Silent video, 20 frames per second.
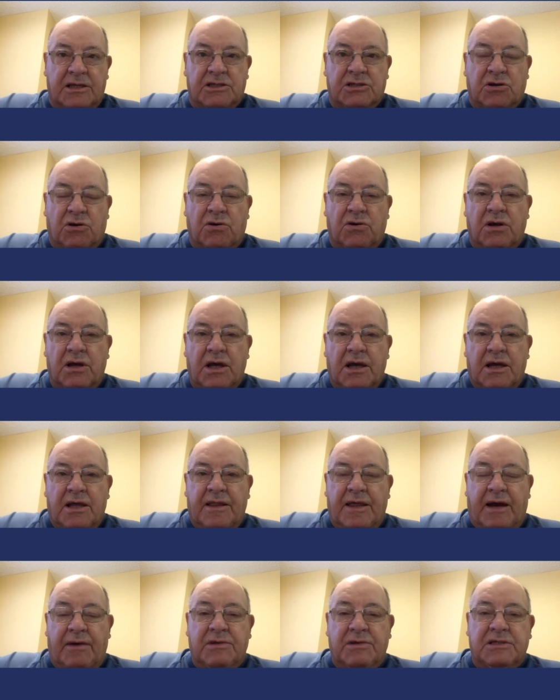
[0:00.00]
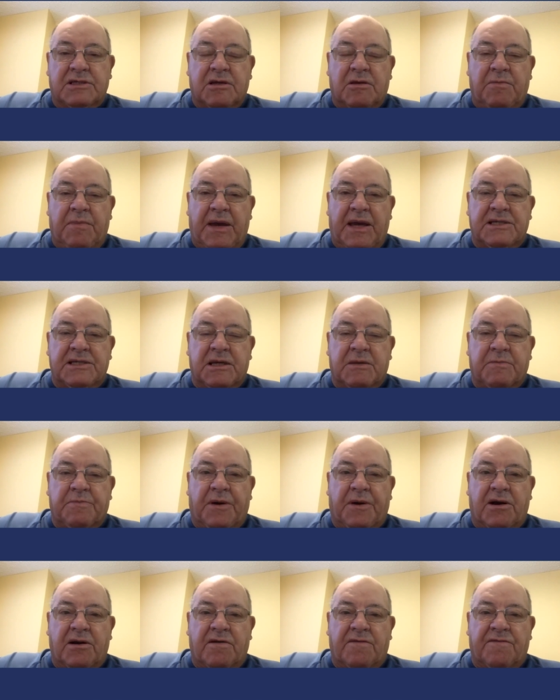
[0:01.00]
So that was the
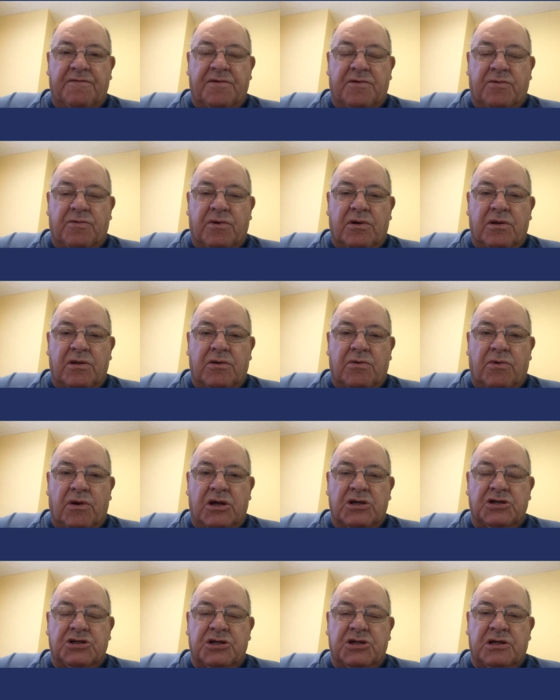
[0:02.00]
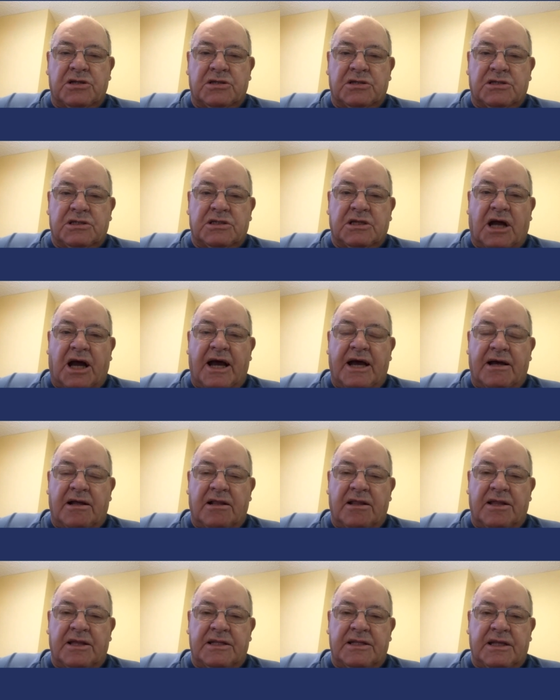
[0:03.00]
amazing part of the, the Russian
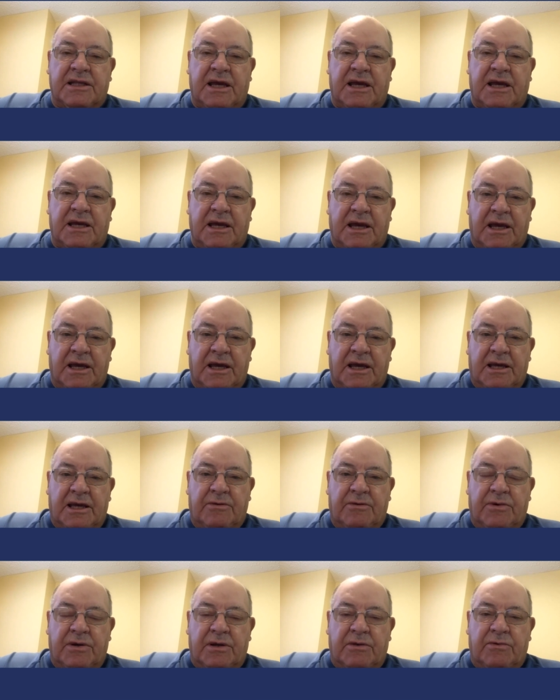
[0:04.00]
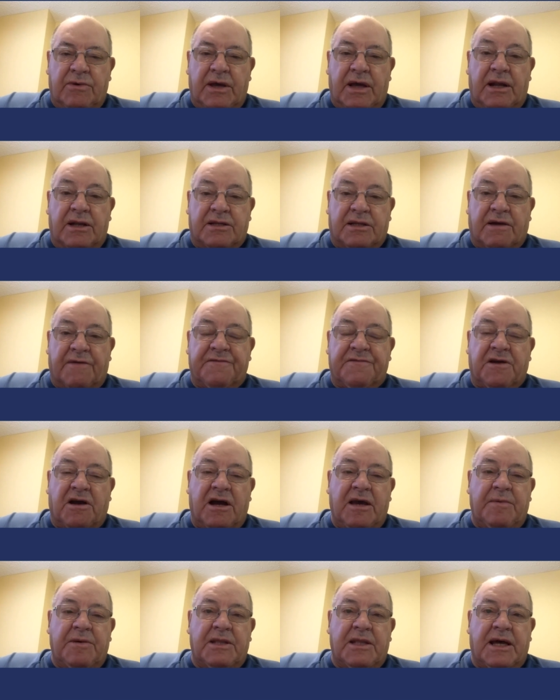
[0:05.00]
style that they we, we had a tough
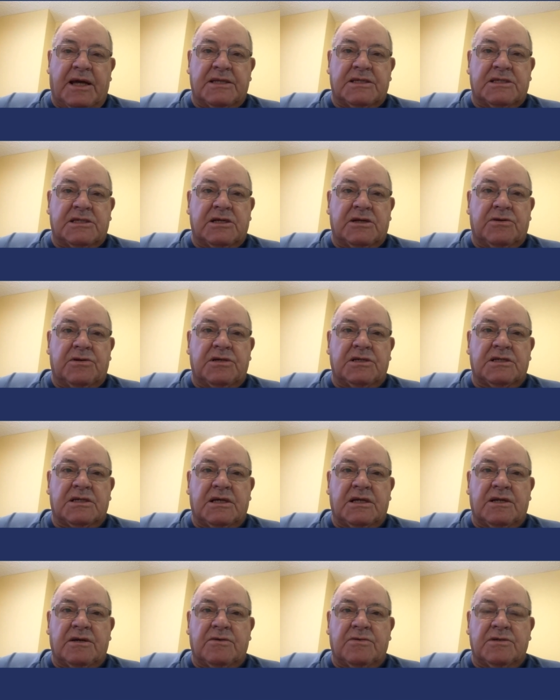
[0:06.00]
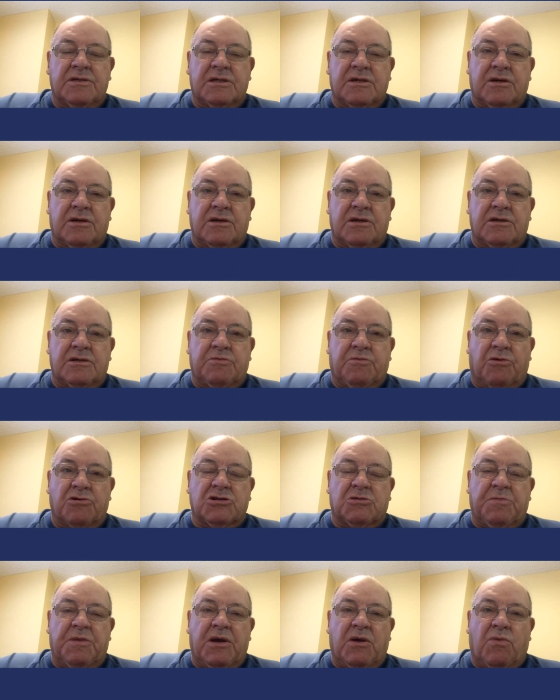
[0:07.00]
time in that series, and it was a good
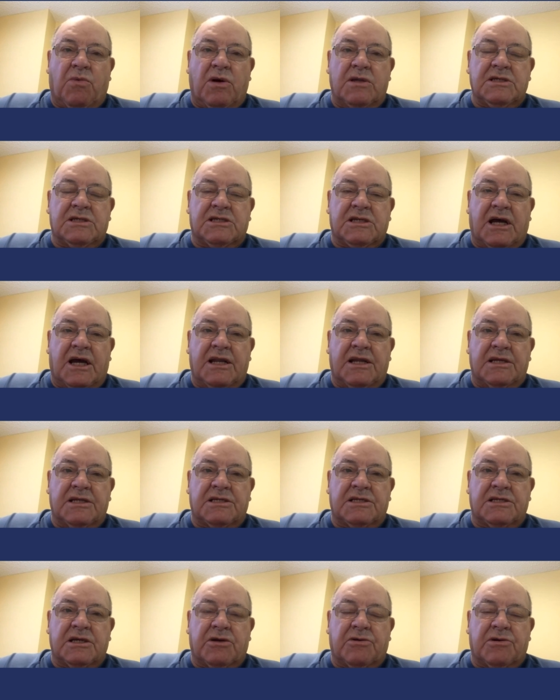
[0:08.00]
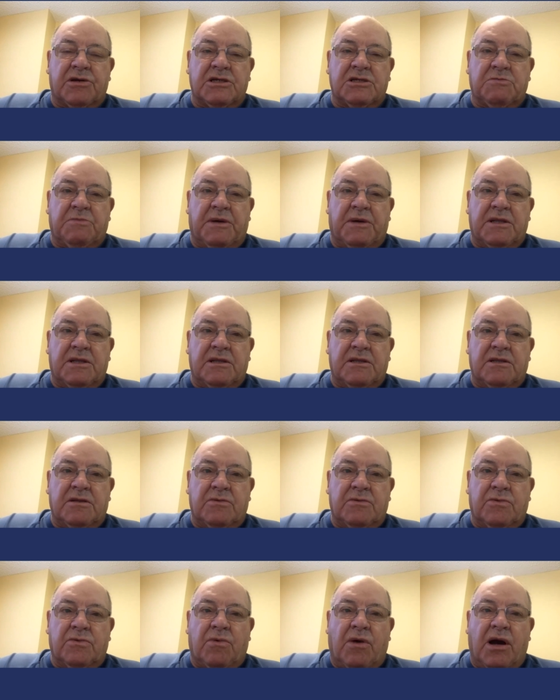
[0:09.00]
supposed to be a one sided series, but
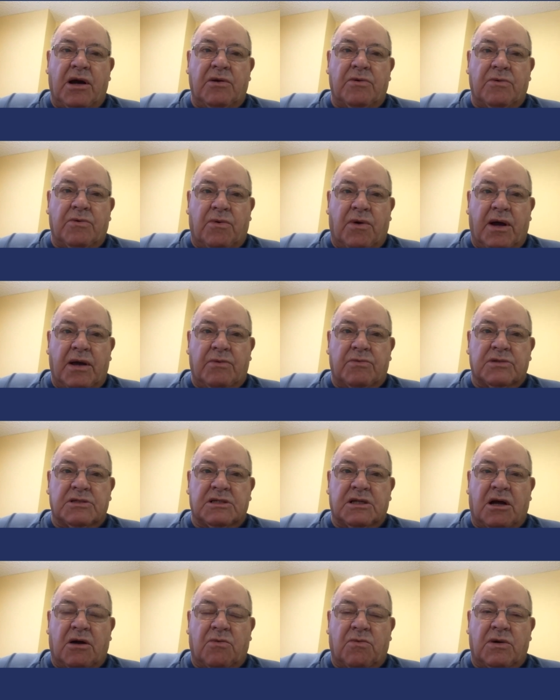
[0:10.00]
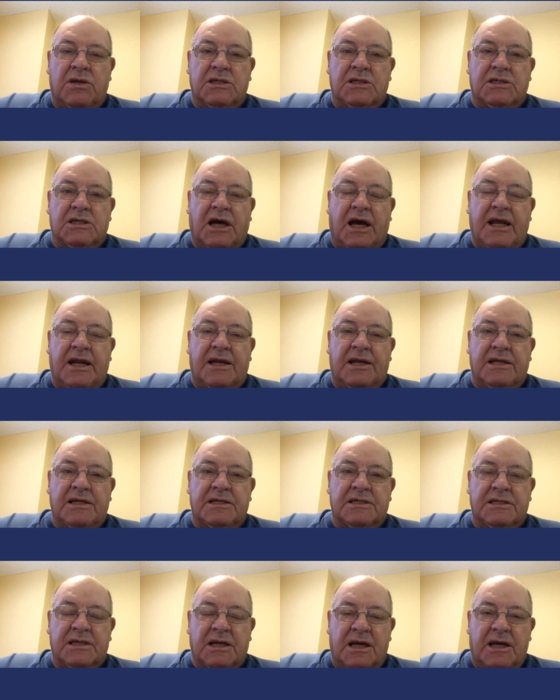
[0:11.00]
why why it was not one sided
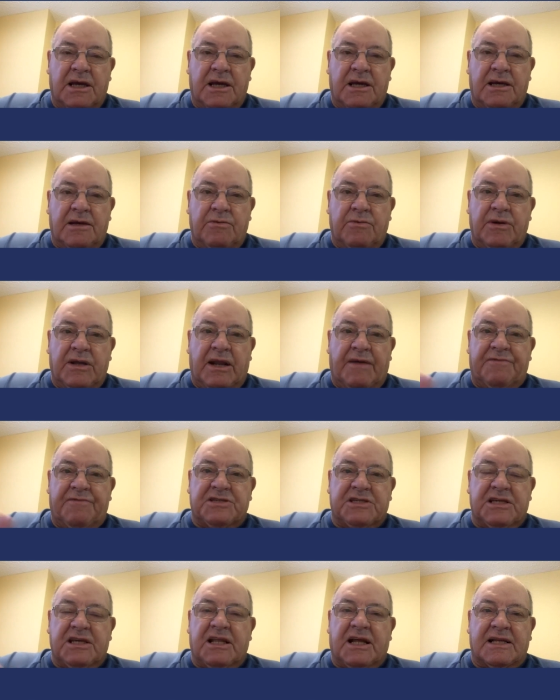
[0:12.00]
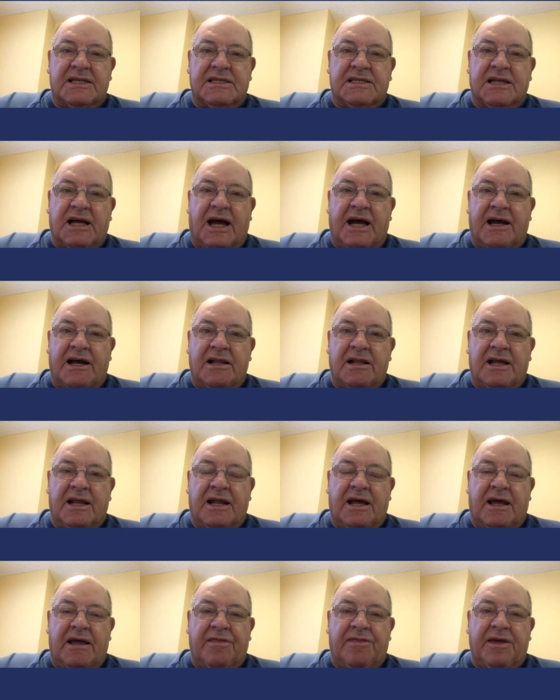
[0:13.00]
is we never see that style.
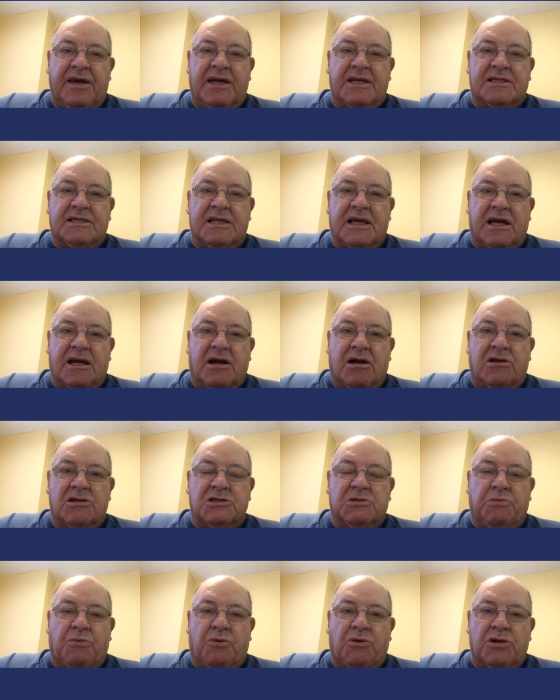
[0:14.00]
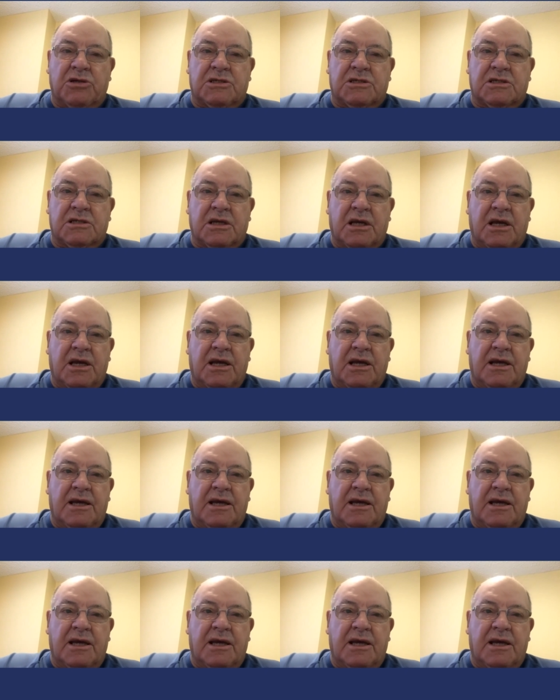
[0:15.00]
And I think it's like all sports.